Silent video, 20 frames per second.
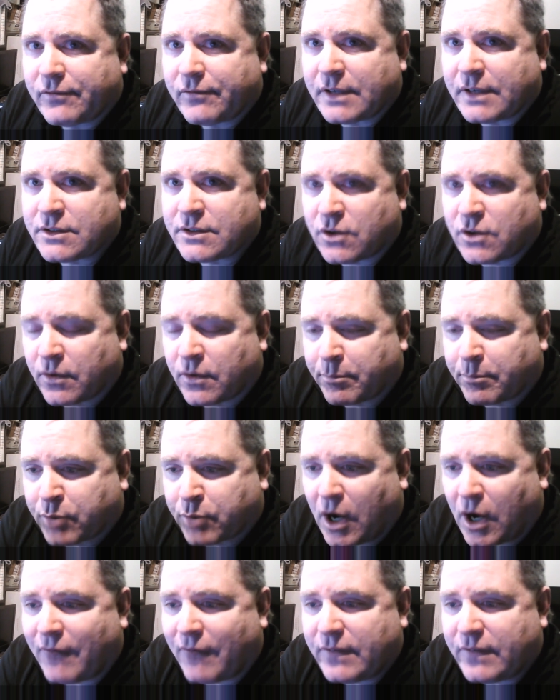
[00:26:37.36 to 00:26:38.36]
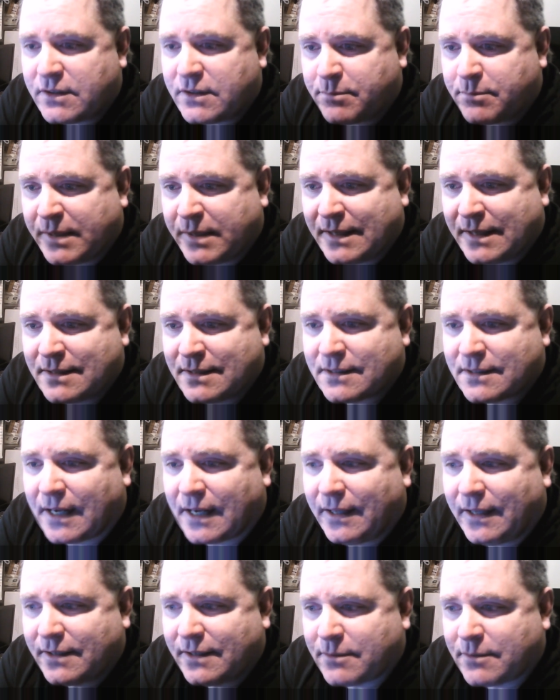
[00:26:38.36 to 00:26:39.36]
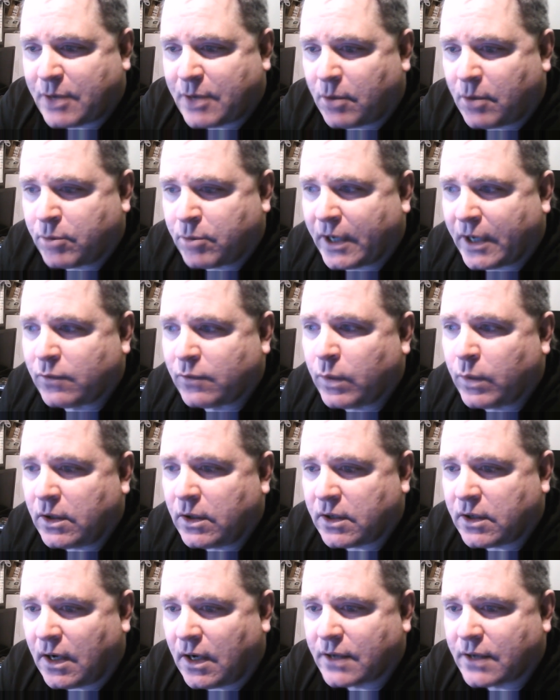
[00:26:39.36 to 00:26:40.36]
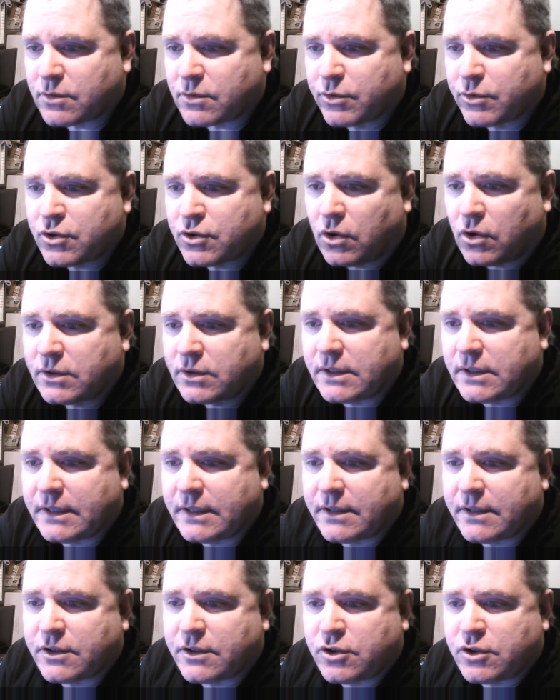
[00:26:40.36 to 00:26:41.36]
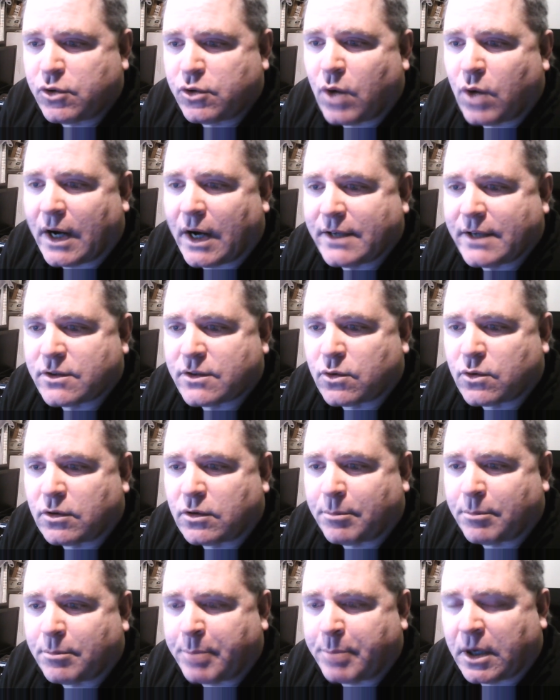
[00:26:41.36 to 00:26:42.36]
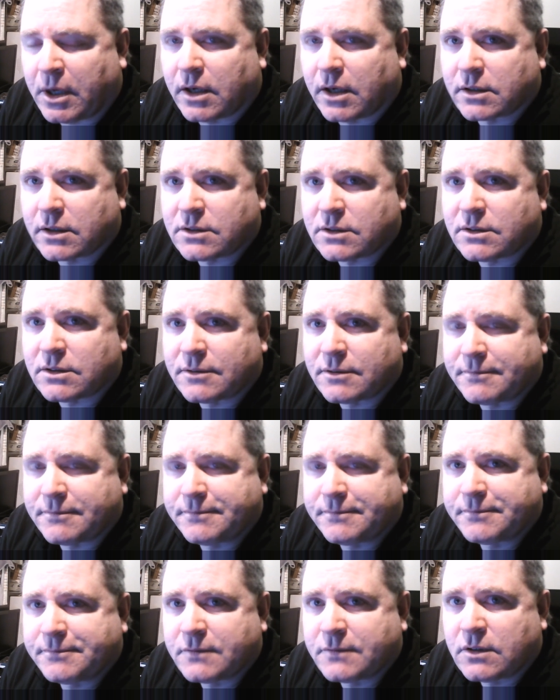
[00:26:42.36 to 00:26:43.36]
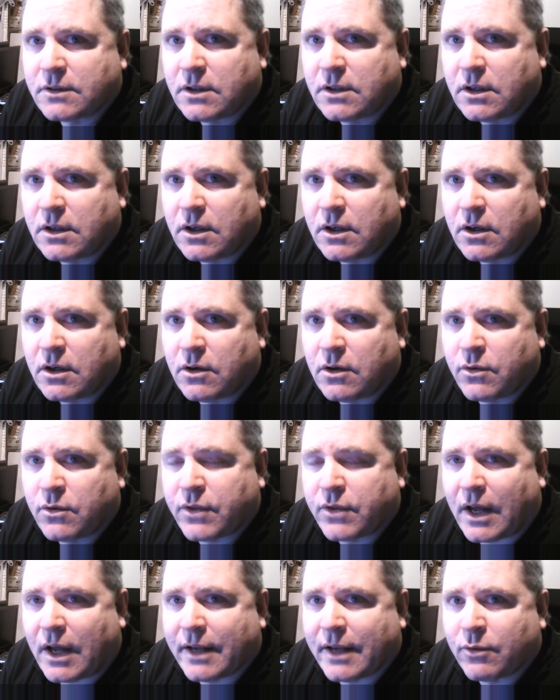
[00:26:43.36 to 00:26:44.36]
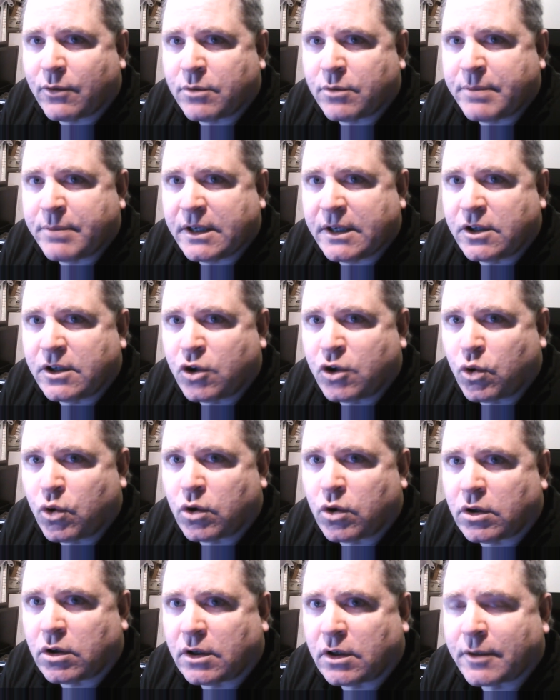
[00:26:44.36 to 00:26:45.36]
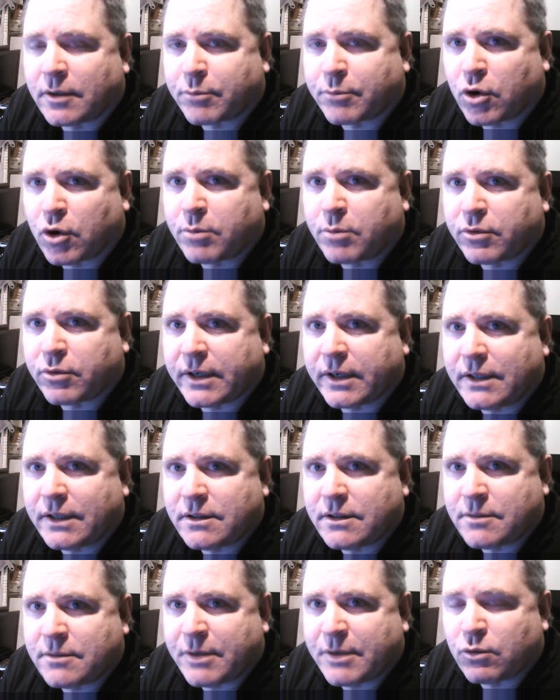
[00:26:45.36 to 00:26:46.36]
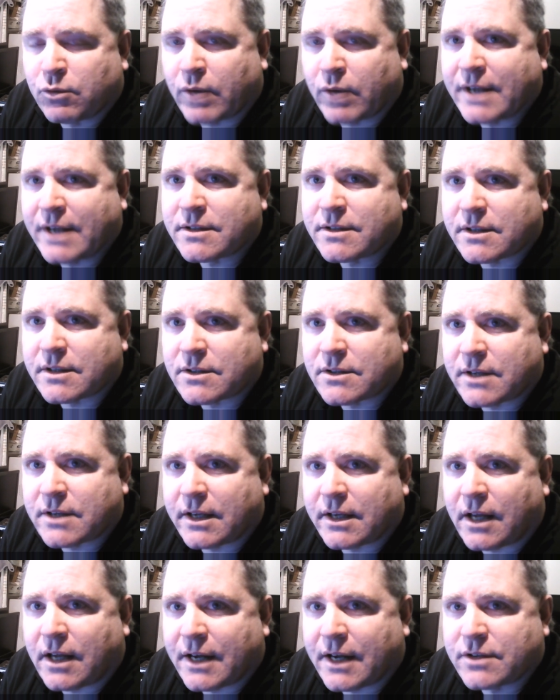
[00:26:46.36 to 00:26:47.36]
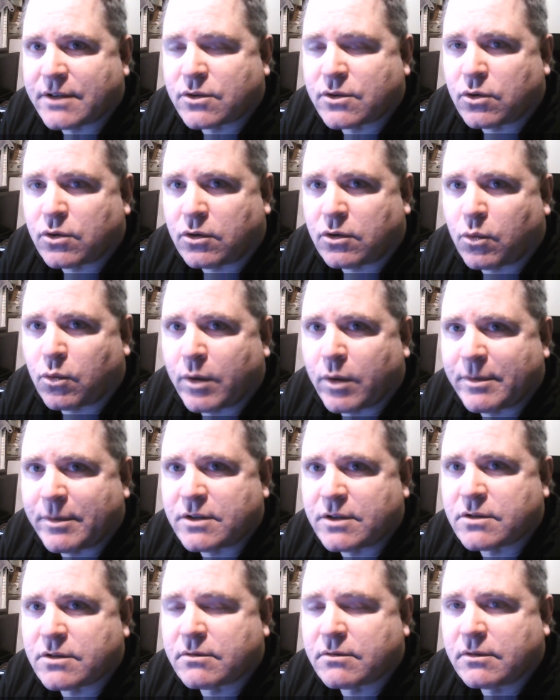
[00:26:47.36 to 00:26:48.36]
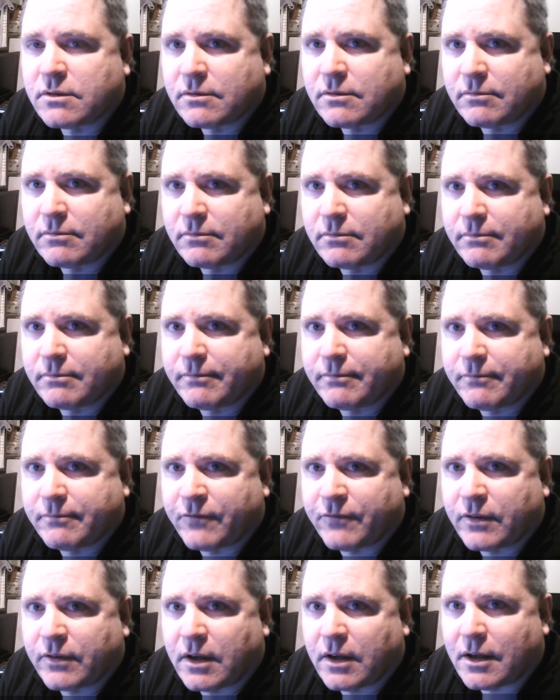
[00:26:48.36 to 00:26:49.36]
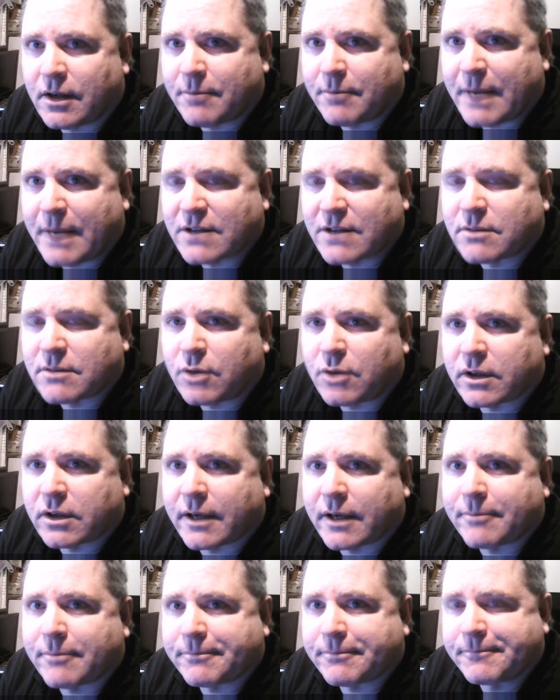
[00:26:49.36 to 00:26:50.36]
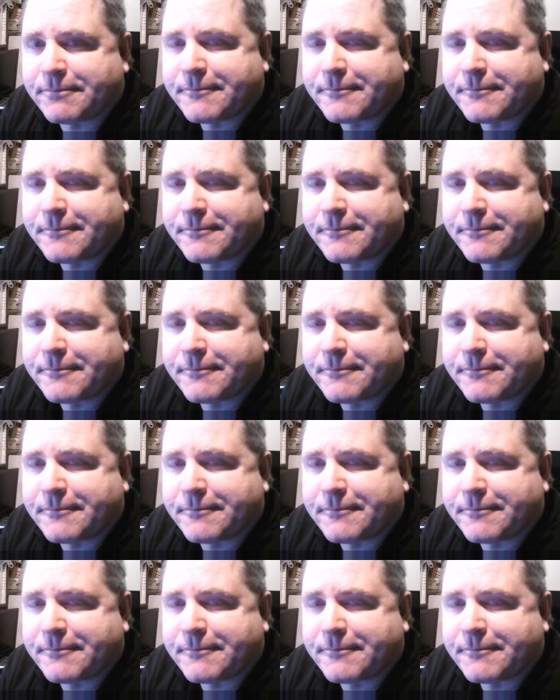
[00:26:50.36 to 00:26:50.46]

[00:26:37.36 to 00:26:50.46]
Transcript: And so the prophets being silent about Brad Wilcox resulted in the two high school punks who thought it would be cool and appropriate to be racist at a high school women's uh, basketball game.